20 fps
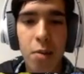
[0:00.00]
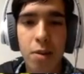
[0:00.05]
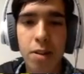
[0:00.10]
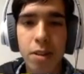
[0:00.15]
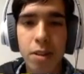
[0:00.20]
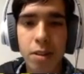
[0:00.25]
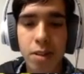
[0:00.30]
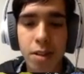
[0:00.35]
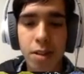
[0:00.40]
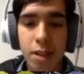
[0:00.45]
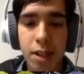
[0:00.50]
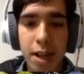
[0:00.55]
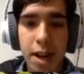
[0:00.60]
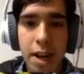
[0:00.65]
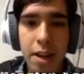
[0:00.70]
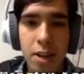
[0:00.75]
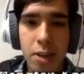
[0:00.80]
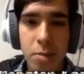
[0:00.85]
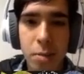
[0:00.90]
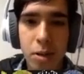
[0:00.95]
doesn't need
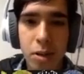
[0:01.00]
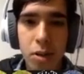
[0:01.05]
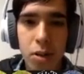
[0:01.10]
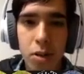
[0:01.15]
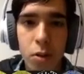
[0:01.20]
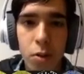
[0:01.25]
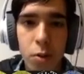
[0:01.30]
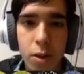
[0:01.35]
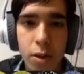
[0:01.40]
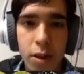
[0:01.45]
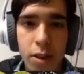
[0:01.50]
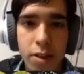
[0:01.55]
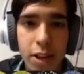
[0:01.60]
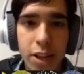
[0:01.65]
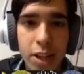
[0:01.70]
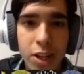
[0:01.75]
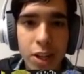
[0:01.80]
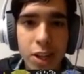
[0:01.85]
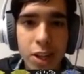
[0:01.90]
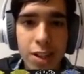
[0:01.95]
any special
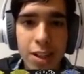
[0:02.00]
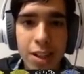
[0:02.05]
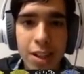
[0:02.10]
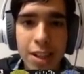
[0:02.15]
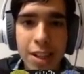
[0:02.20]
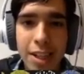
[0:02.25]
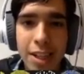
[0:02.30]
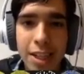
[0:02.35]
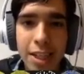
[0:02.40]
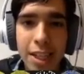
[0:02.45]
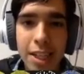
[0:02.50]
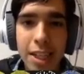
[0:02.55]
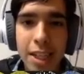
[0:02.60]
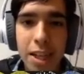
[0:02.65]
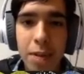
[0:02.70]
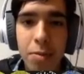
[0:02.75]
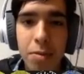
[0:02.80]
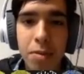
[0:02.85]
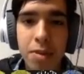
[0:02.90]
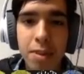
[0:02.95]
orientation.
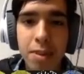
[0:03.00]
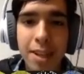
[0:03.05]
That one's